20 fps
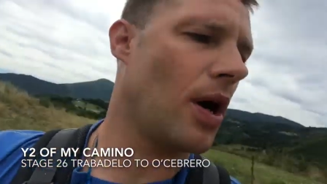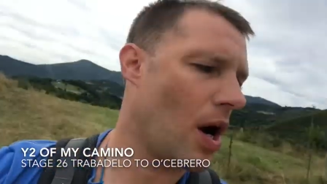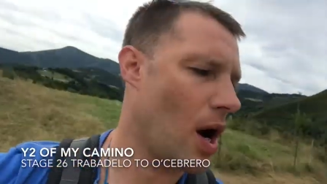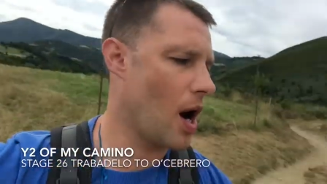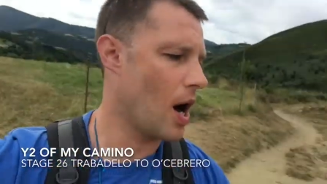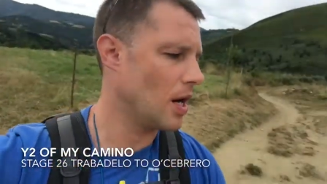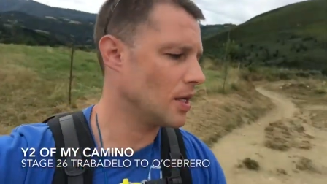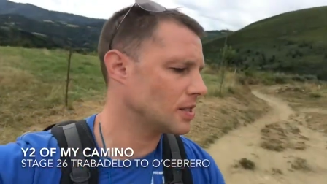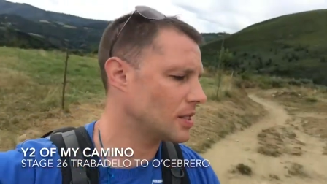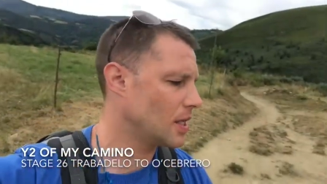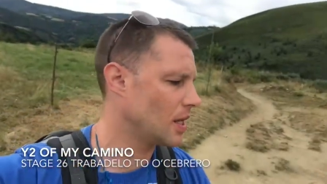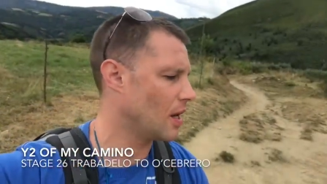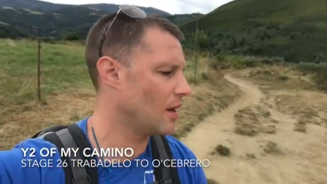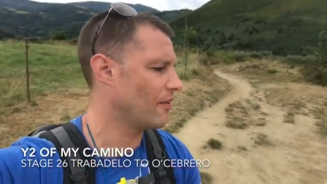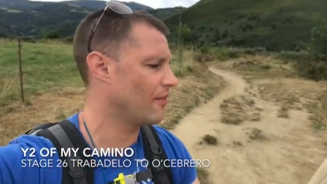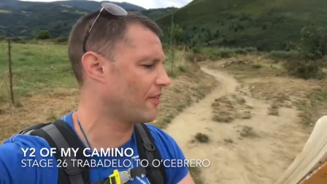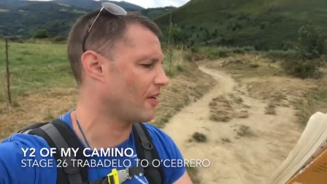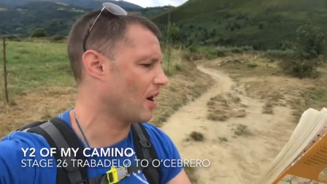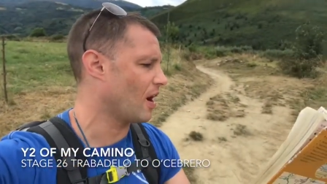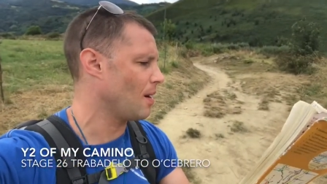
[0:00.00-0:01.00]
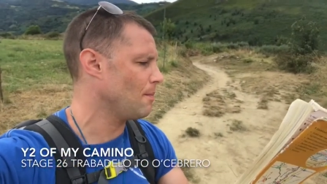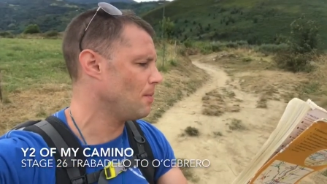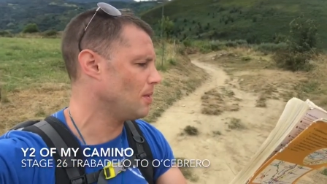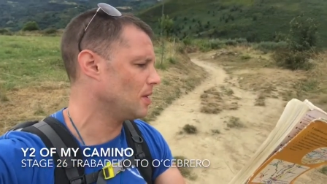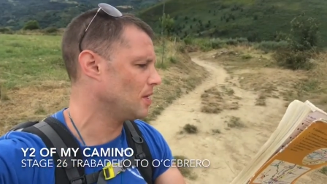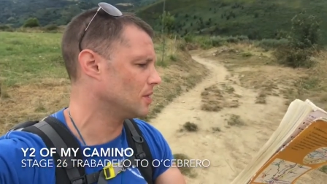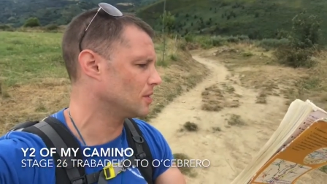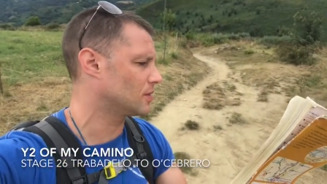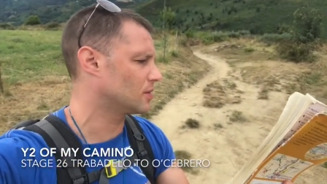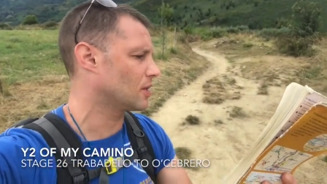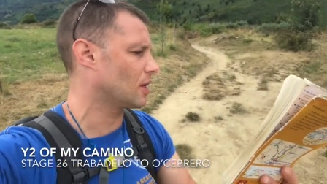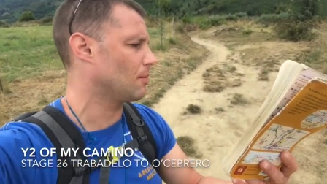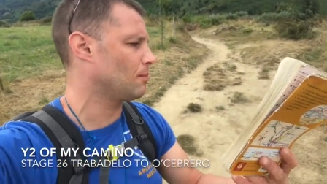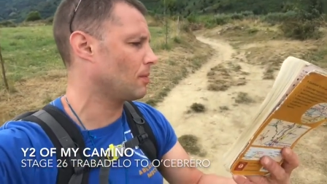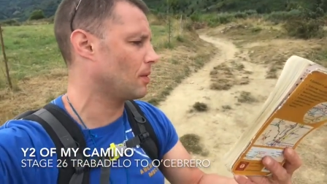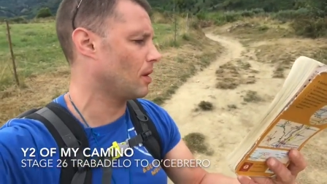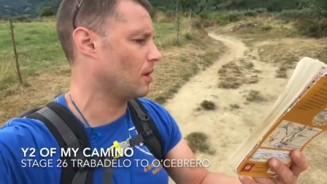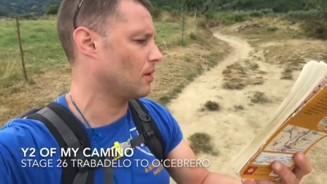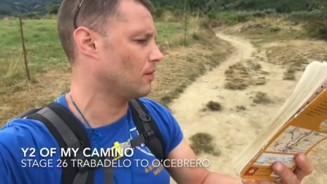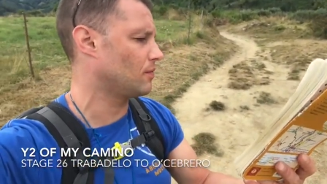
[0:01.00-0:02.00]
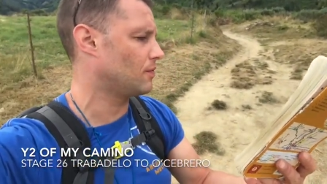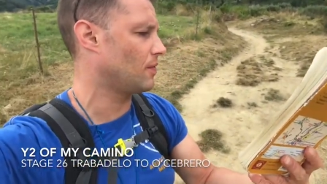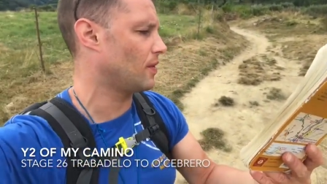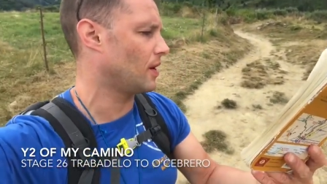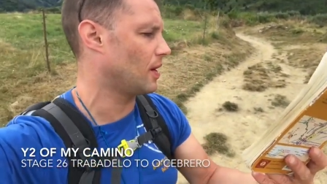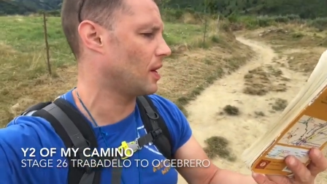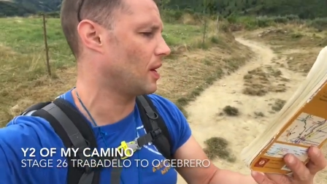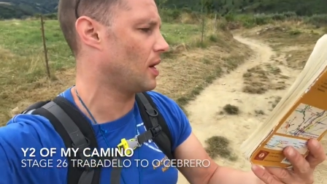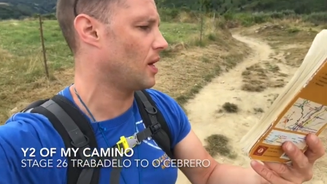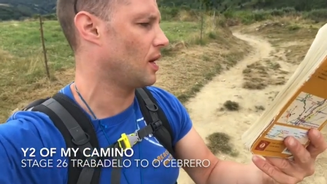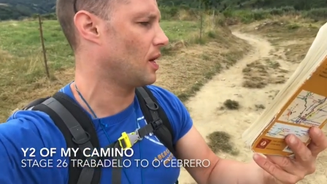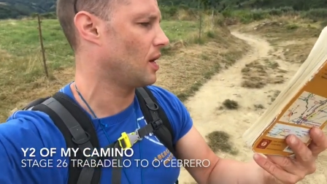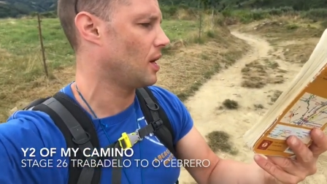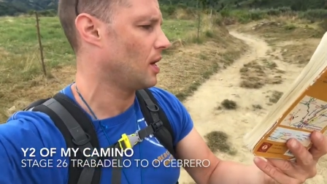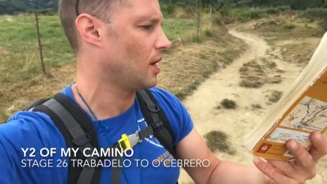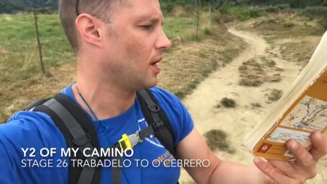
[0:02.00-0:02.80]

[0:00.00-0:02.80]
are at La Fab, at the top of. Uh,